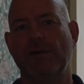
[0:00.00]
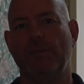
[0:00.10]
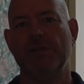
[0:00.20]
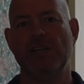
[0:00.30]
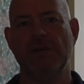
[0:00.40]

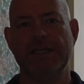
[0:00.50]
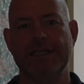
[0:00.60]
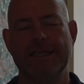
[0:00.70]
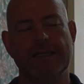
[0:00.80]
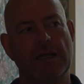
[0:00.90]

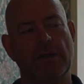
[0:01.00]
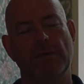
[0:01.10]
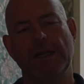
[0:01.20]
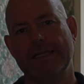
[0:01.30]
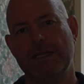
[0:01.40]
opportunities, so
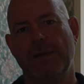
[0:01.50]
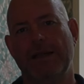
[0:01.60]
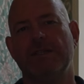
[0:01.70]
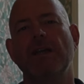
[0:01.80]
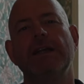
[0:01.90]
let's go
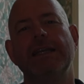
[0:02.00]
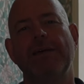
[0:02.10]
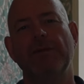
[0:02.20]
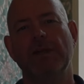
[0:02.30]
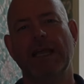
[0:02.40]
outside and
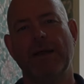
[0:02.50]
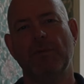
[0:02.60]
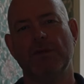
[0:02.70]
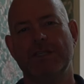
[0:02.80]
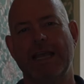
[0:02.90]
have a look at
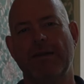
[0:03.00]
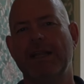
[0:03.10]
what's there,